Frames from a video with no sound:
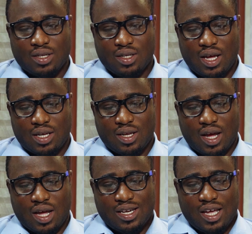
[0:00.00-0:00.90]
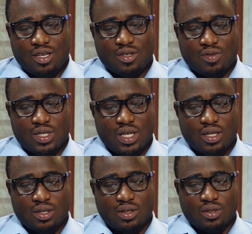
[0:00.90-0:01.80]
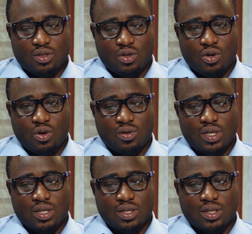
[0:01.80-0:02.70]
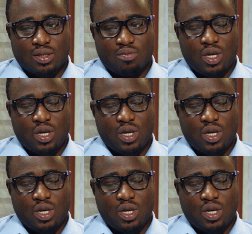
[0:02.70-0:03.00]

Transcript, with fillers: And at the end of the day, the goal is